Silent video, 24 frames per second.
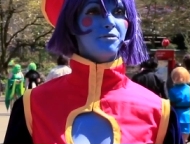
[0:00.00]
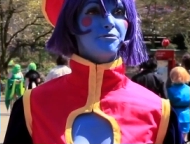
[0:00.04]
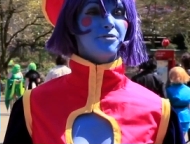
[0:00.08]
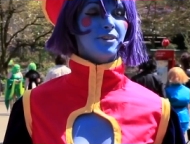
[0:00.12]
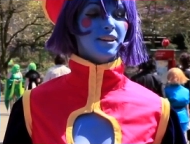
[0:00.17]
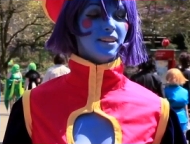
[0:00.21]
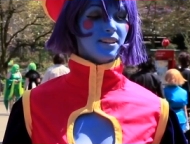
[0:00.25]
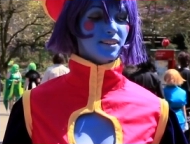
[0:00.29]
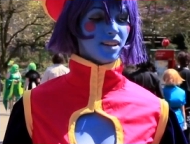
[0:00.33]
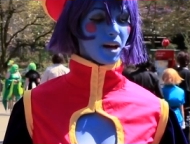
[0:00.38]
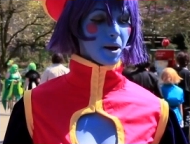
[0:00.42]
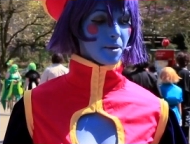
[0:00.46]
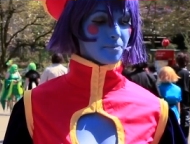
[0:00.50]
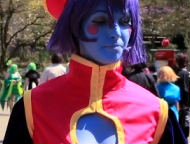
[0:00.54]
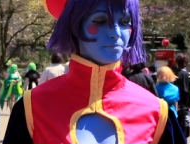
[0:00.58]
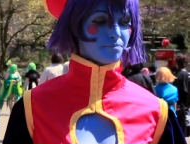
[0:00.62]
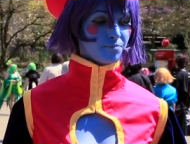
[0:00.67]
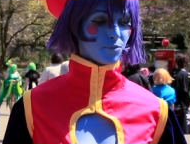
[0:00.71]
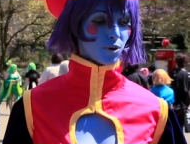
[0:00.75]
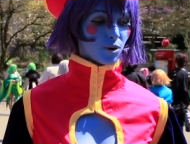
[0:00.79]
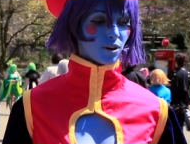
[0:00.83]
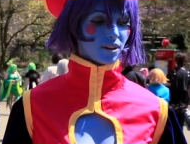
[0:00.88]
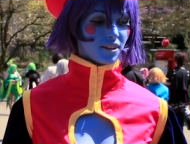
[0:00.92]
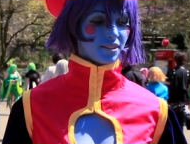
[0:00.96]
I feel a
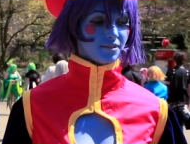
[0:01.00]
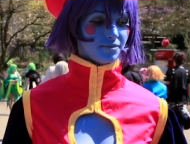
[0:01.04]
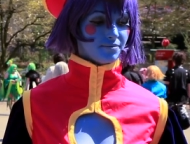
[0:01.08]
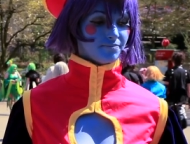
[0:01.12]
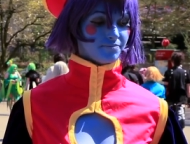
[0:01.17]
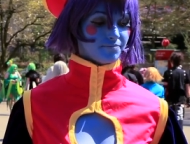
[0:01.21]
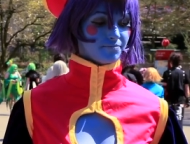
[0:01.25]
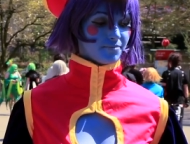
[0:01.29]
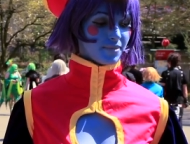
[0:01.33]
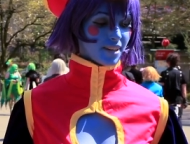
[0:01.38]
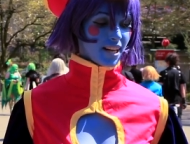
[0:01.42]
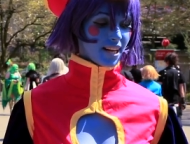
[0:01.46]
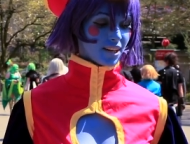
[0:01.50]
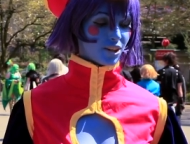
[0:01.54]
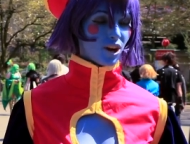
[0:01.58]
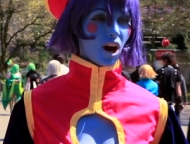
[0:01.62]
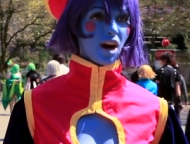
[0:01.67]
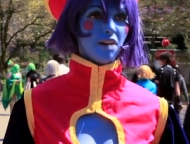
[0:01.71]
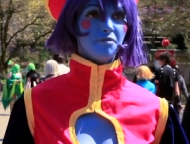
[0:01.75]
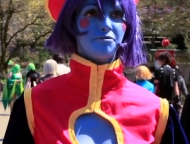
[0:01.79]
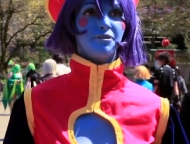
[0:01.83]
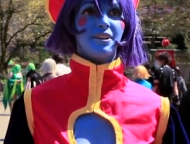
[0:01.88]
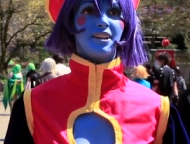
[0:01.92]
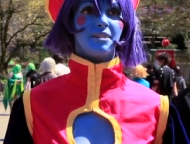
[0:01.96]
lot more
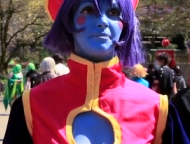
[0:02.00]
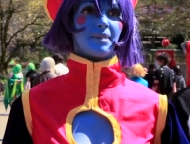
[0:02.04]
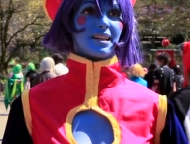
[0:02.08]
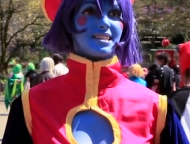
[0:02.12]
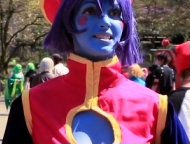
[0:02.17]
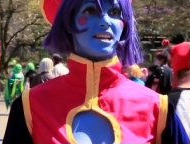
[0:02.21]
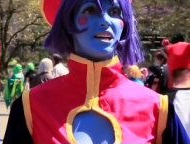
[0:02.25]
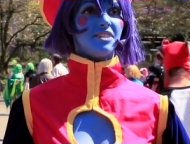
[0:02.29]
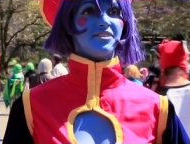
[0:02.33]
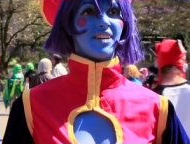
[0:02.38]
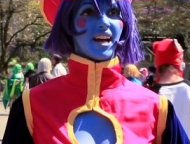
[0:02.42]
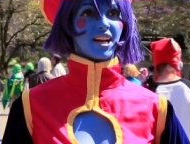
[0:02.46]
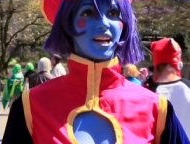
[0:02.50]
uh, confident myself.